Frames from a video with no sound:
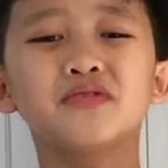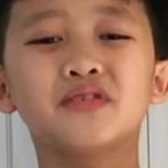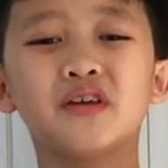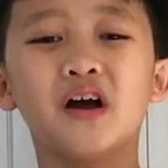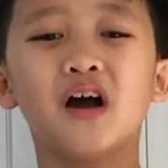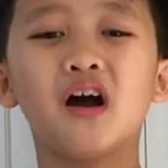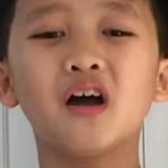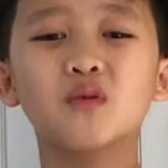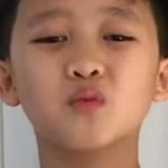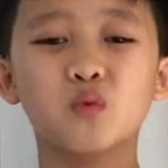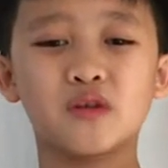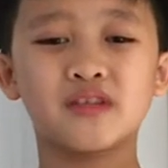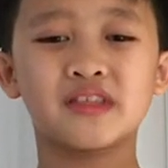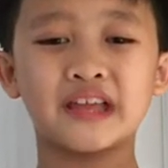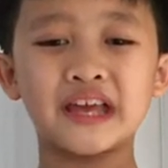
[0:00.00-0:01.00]
The heart
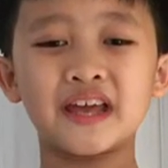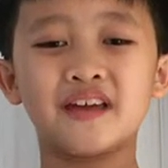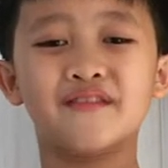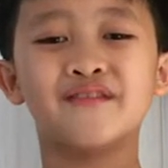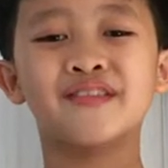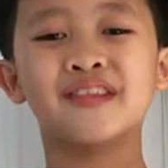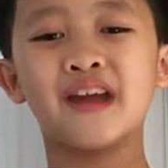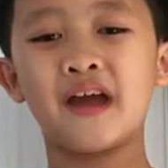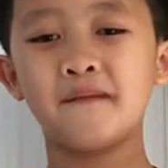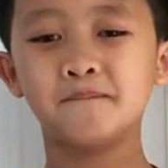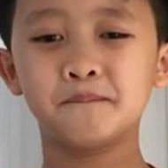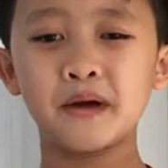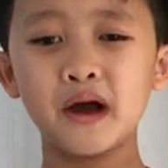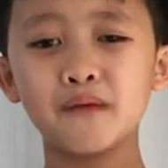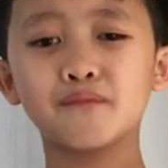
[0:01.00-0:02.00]
receives
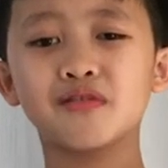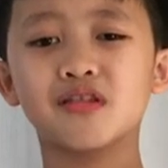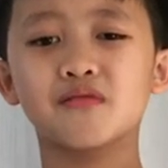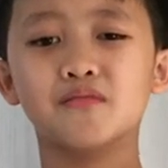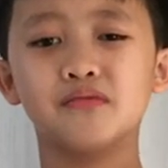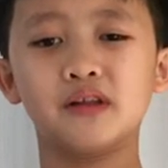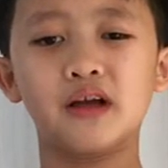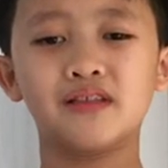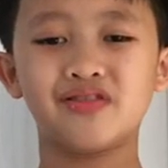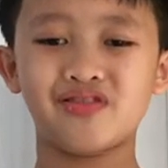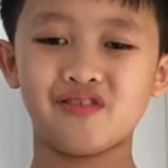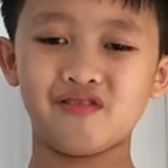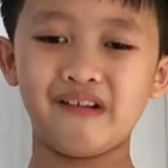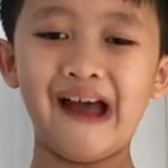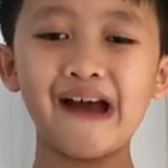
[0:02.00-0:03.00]
and pumps blood
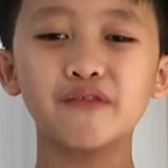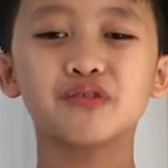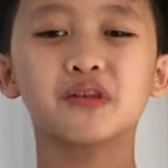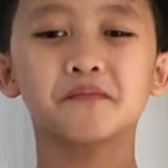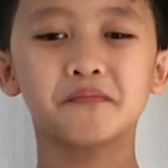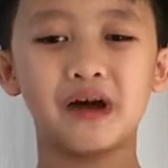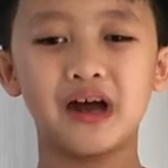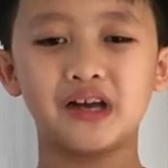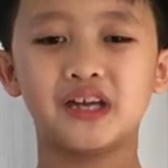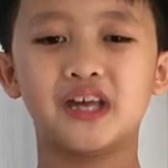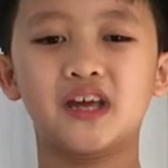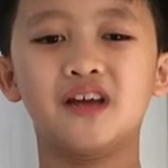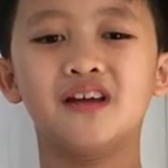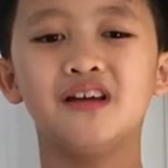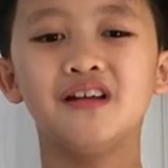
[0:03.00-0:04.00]
throughout the body.
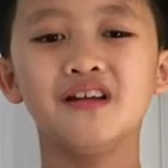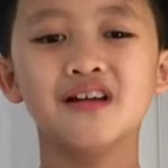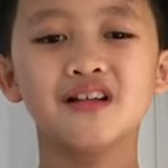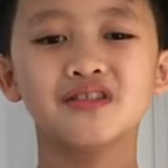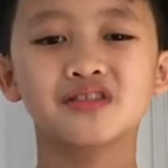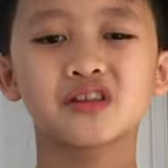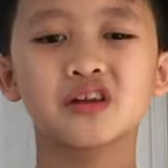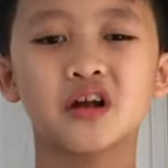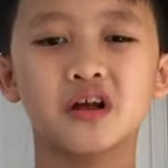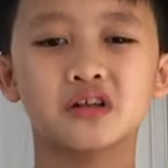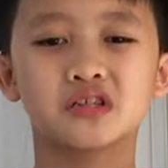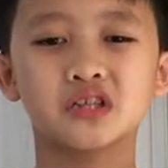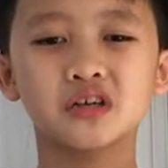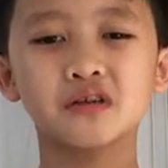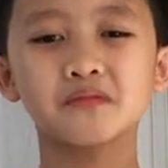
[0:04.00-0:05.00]
There are
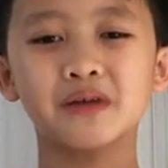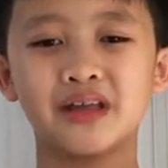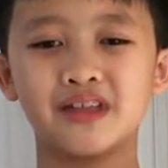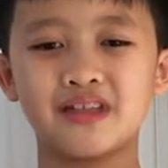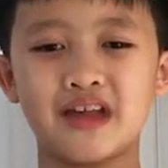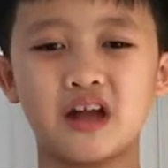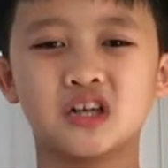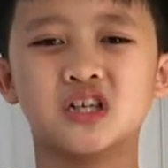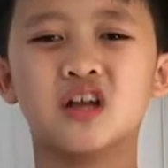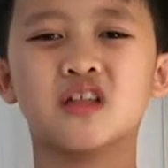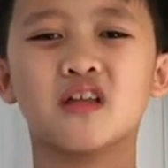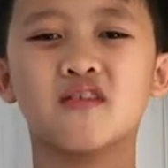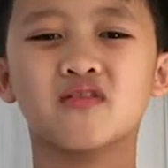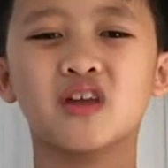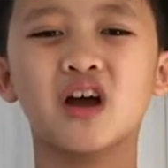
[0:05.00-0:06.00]
two main sections
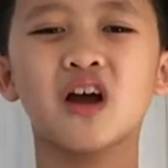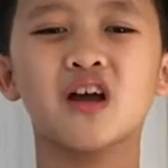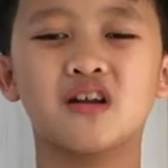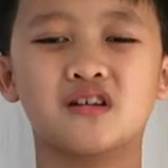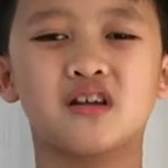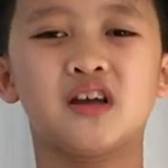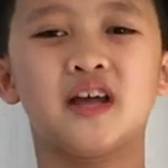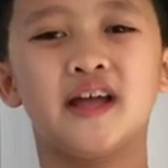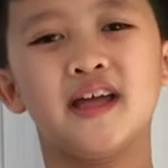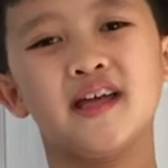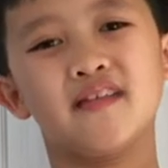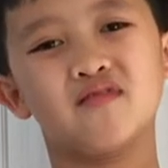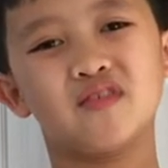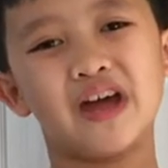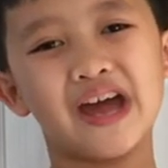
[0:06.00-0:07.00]
of the heart,
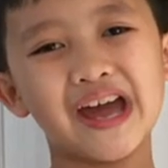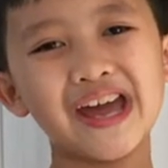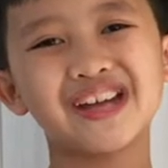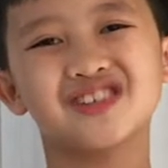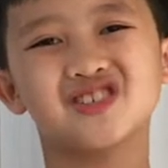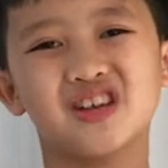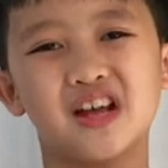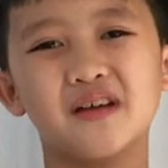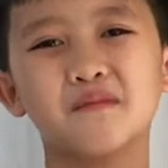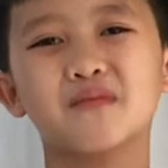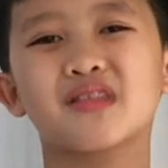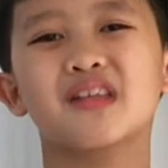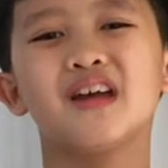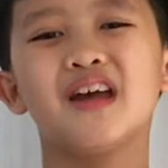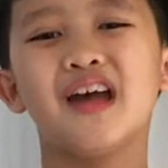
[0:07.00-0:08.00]
the
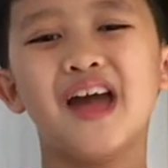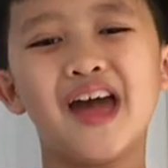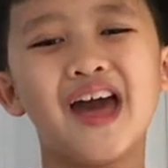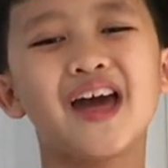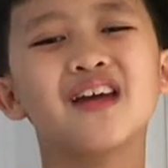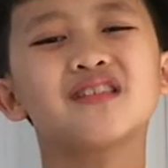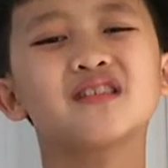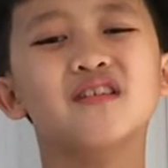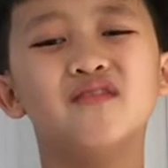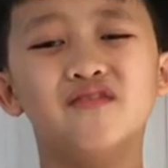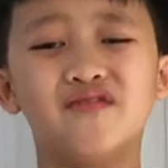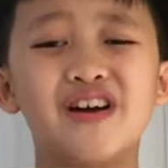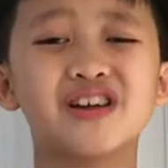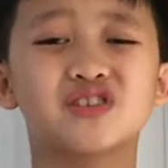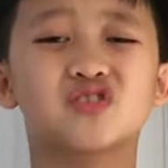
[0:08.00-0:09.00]
atriums and the
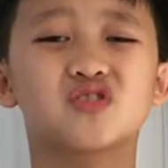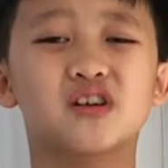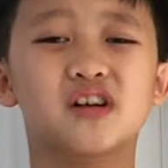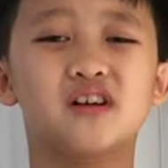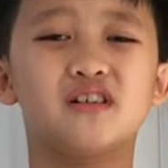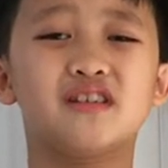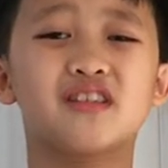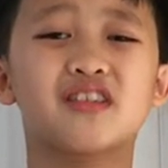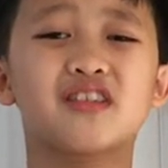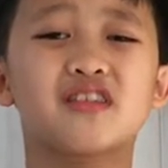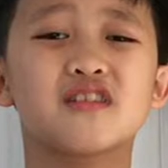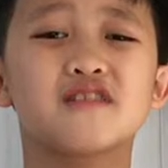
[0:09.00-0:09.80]
ventricles